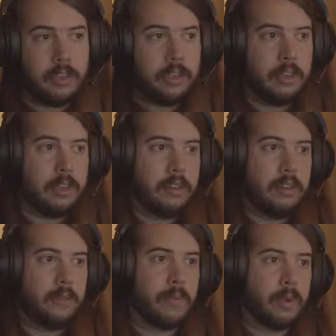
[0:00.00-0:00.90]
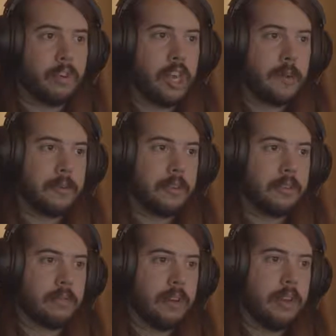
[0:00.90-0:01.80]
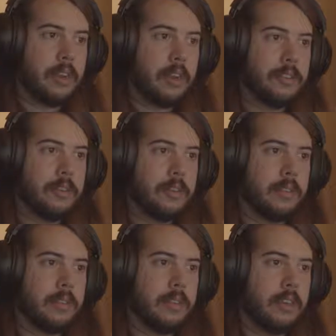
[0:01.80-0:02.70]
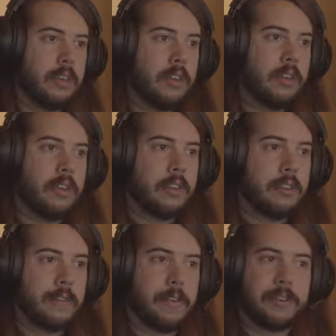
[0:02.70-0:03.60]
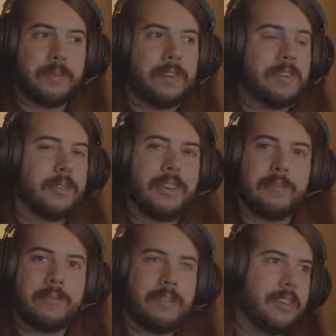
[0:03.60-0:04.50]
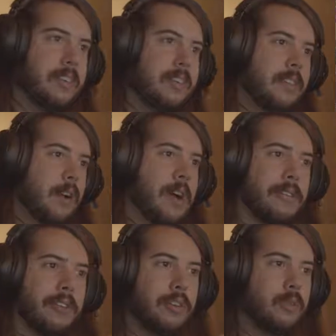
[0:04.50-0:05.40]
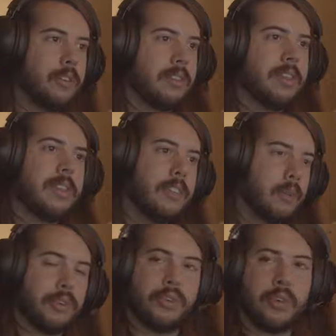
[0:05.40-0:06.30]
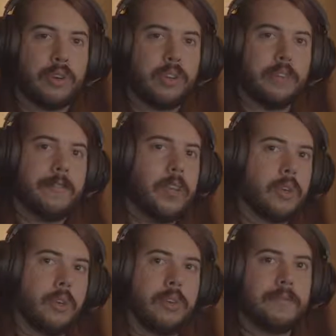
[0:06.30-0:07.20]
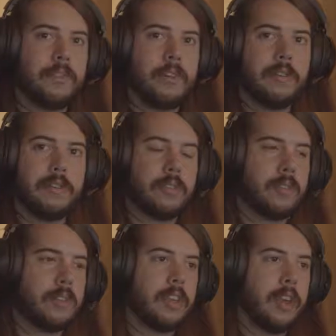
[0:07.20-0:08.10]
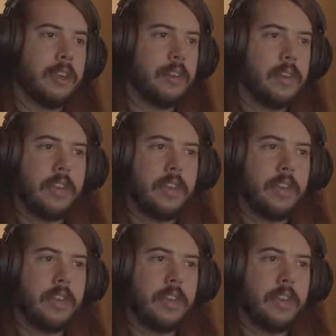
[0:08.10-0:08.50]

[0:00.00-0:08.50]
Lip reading: into 4 chapters right here, as you can see. The first one is always really easy. All I have to do is just get into a certain vehicle of a certain kind.